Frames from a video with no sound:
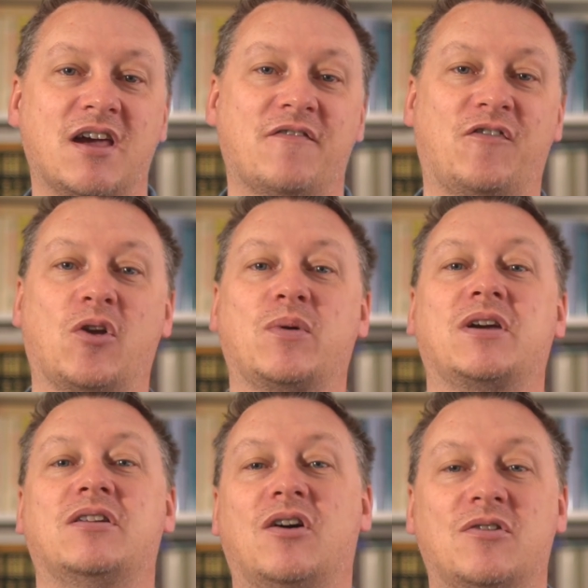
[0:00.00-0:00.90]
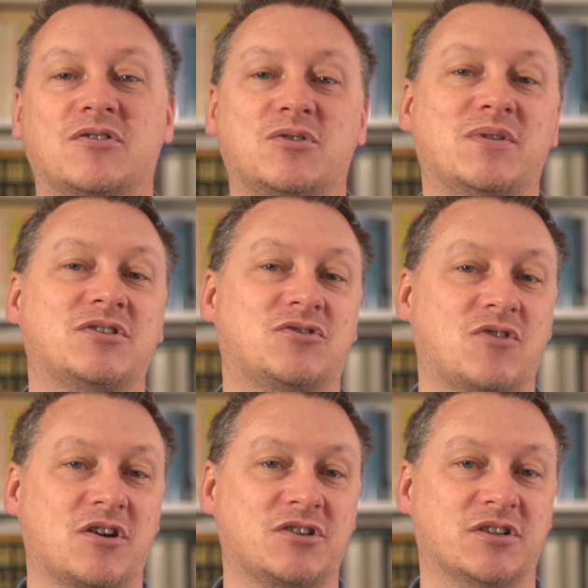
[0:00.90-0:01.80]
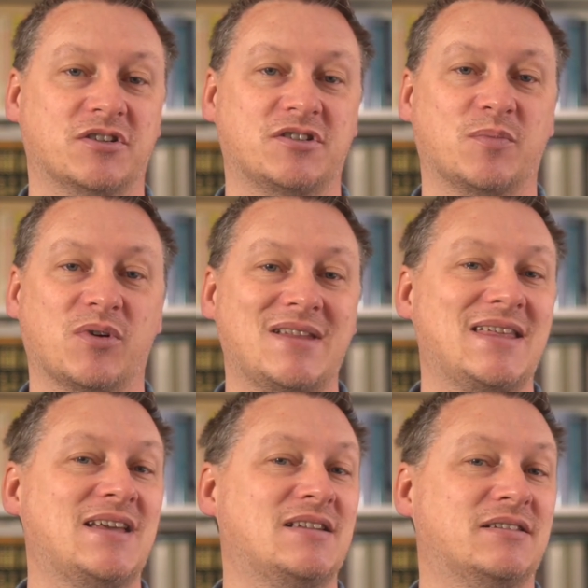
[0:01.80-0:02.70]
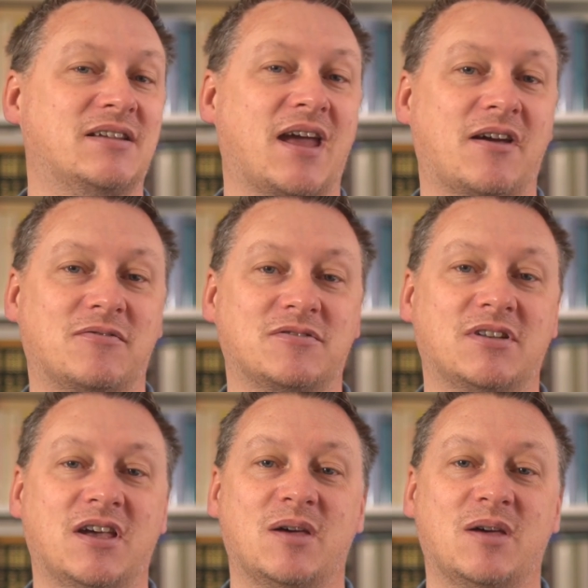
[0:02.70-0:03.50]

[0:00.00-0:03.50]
following along to instructions to breathe in and out,